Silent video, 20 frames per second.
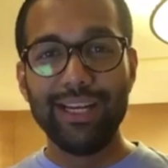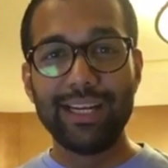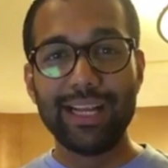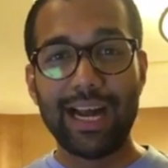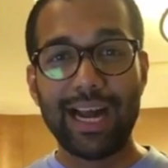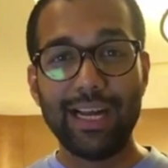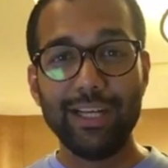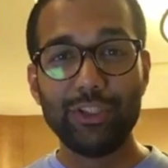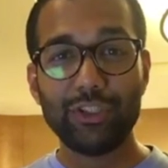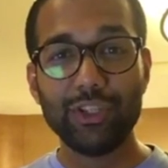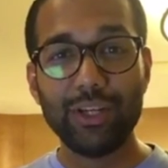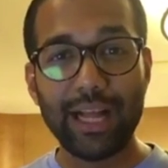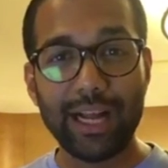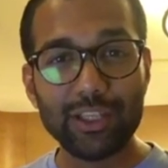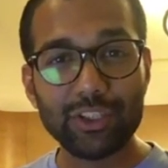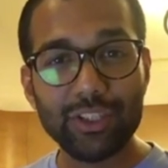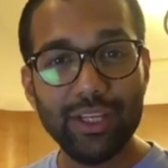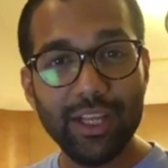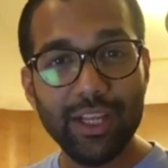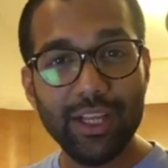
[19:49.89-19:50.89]
I should
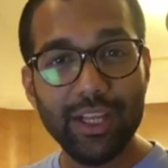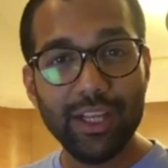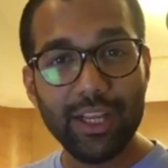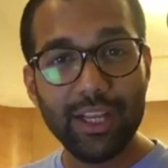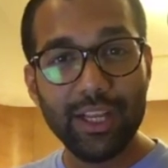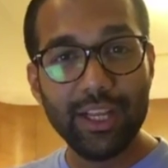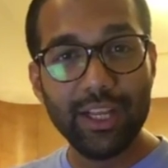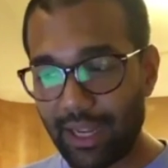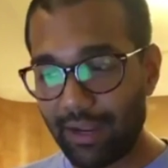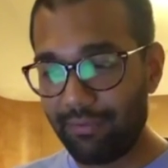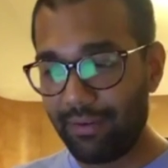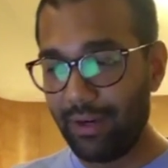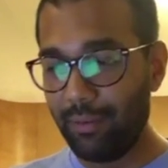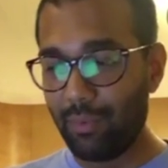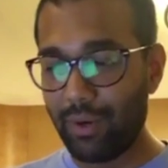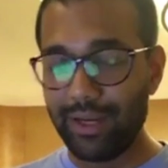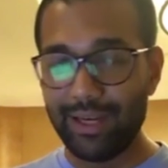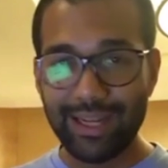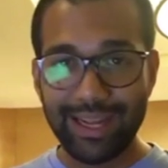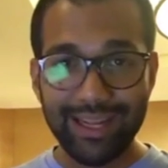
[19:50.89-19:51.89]
actually remind
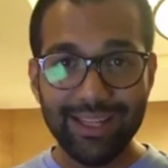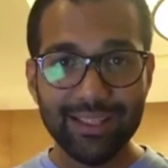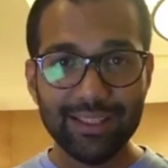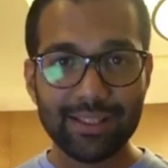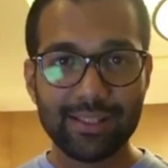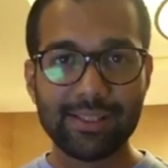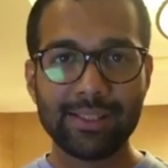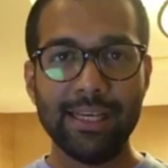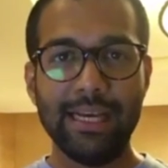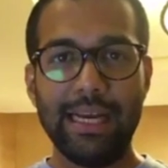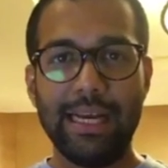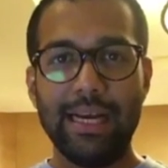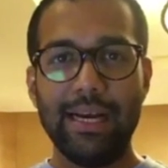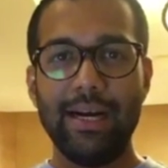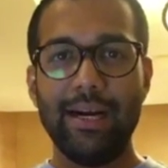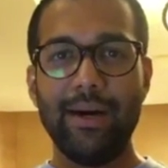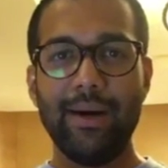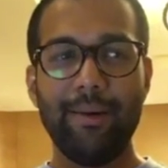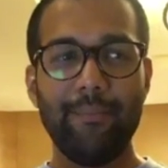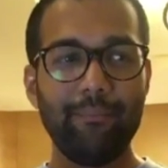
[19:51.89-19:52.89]
everyone else
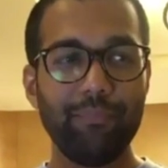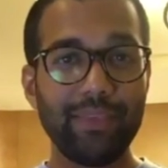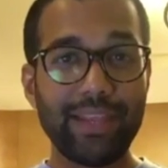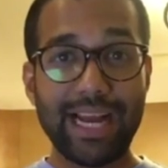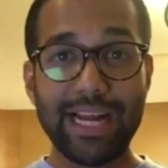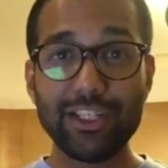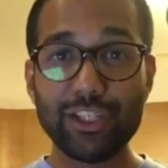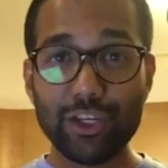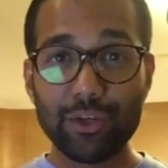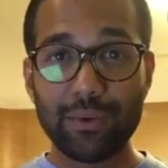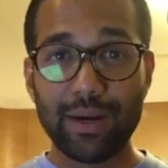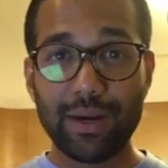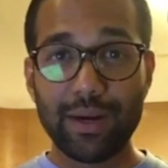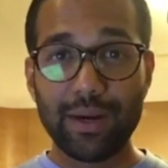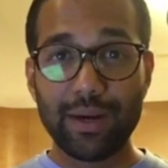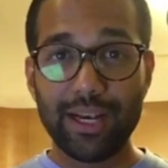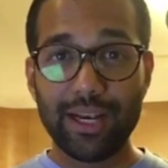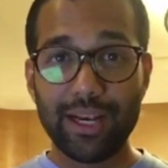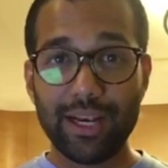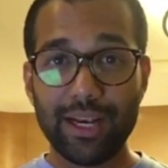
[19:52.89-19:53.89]
Gadgetwala
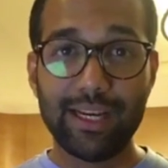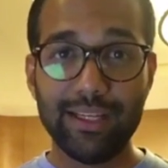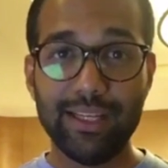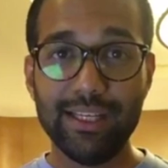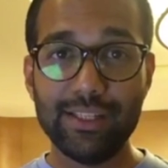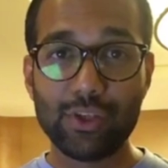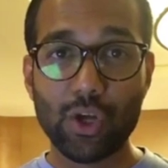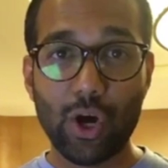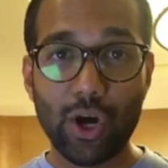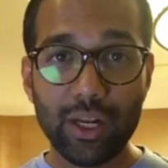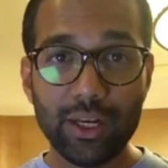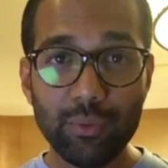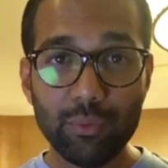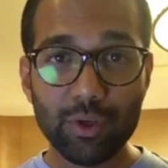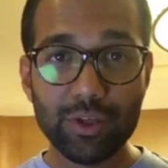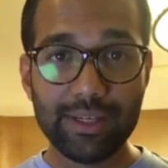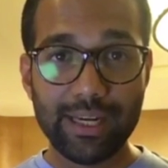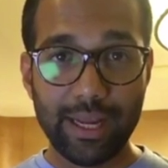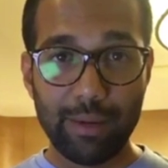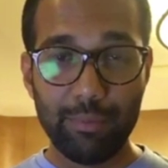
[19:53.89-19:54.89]
has done his
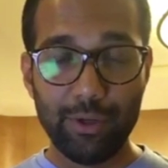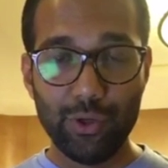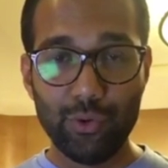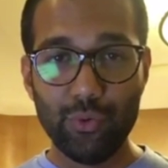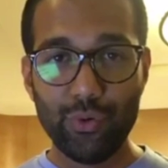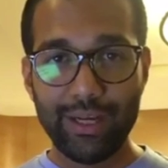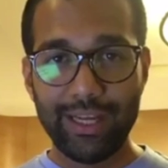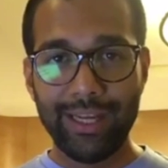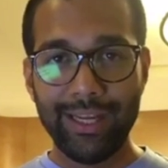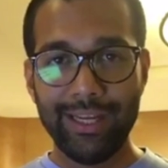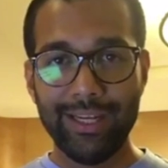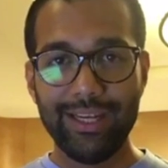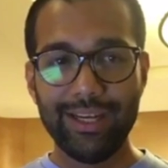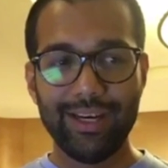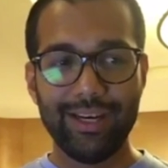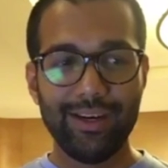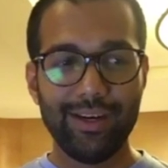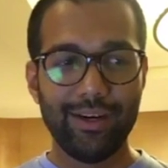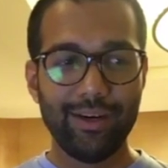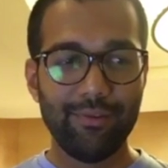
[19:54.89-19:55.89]
Hollywood debut in
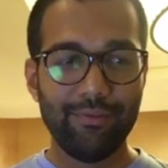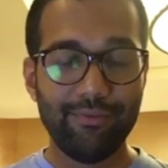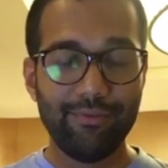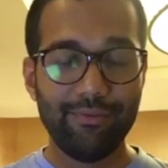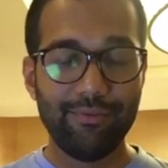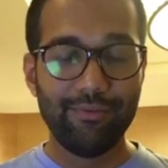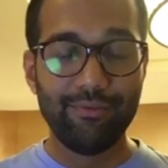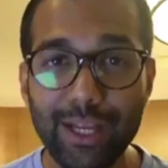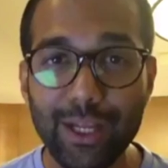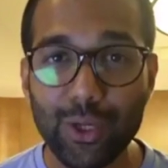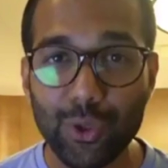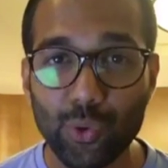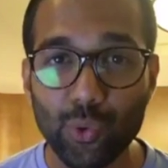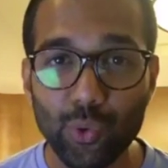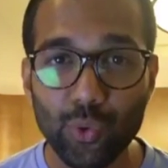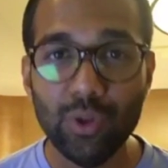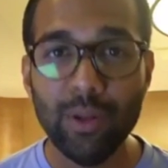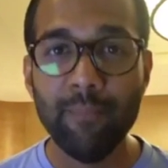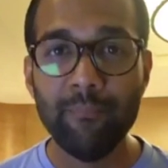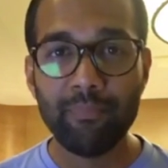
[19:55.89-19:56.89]
a very
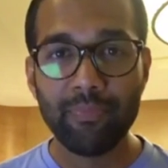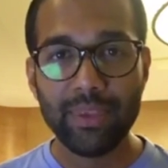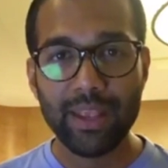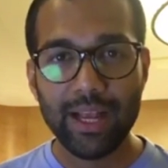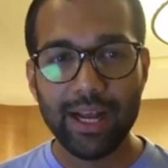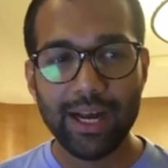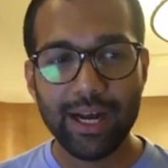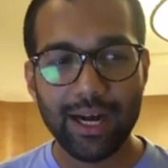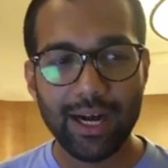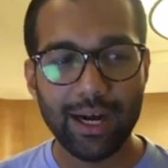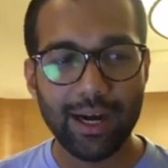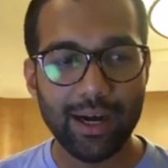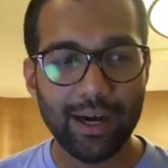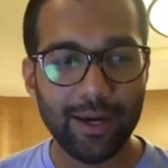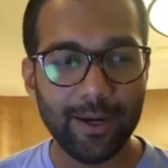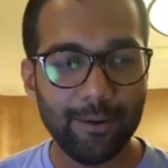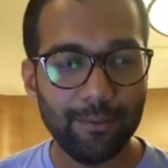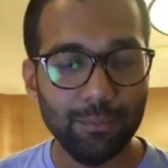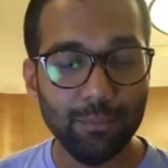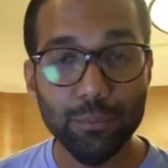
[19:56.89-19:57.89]
cool
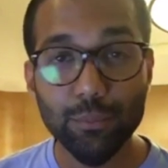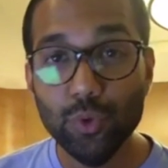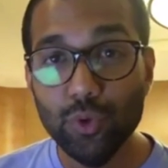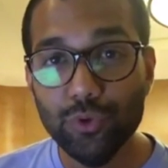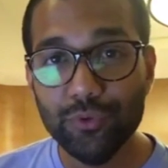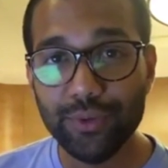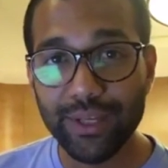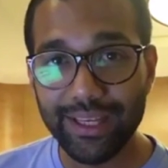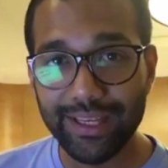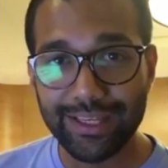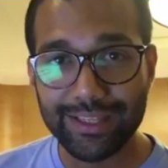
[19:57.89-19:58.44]
movie.